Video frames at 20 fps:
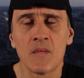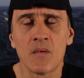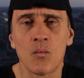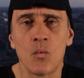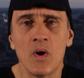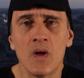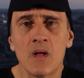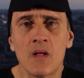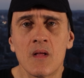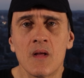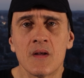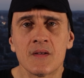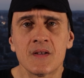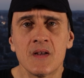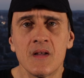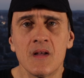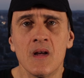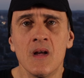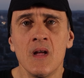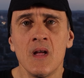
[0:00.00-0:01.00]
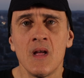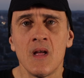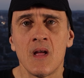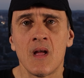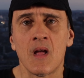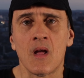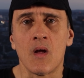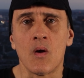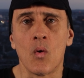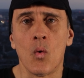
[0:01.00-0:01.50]
Well, I'll tell you,
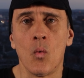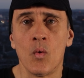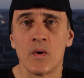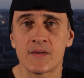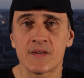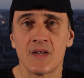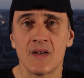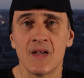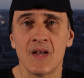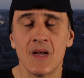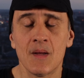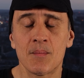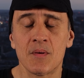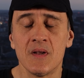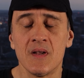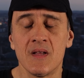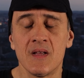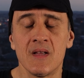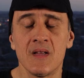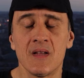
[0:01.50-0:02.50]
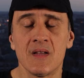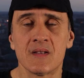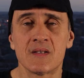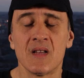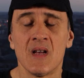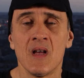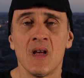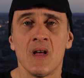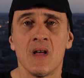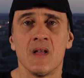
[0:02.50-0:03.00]
what's going to happen is
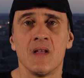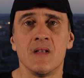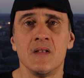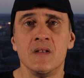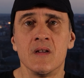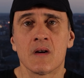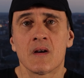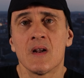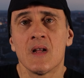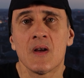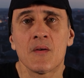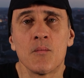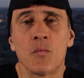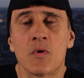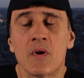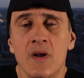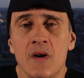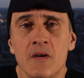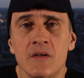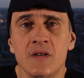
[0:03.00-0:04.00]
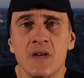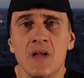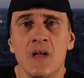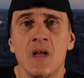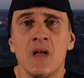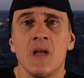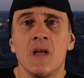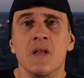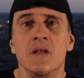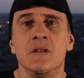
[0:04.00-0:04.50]
you're going to have more energy.
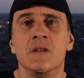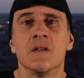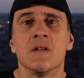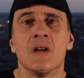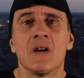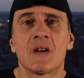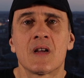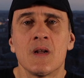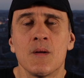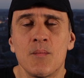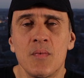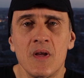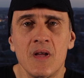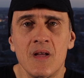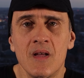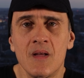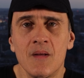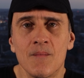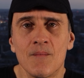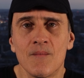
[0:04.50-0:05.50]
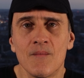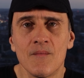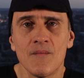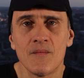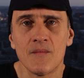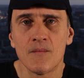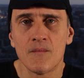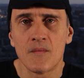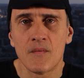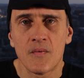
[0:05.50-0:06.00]
You're not going to be
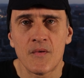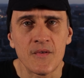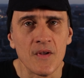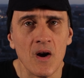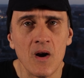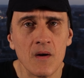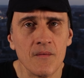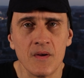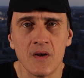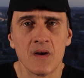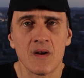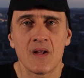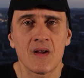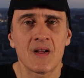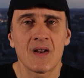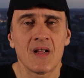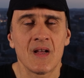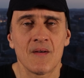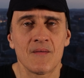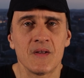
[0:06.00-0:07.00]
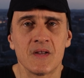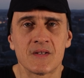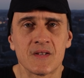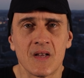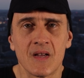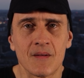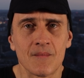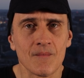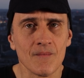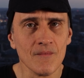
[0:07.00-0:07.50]
starving. You're not going to have these
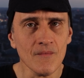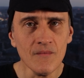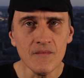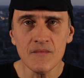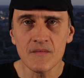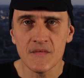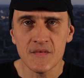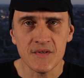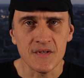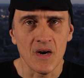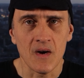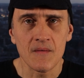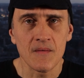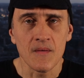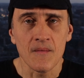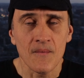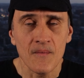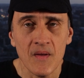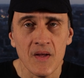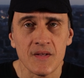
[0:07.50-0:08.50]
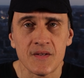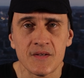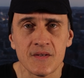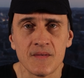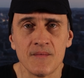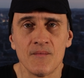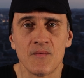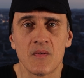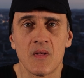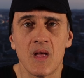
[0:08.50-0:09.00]
like starving fits.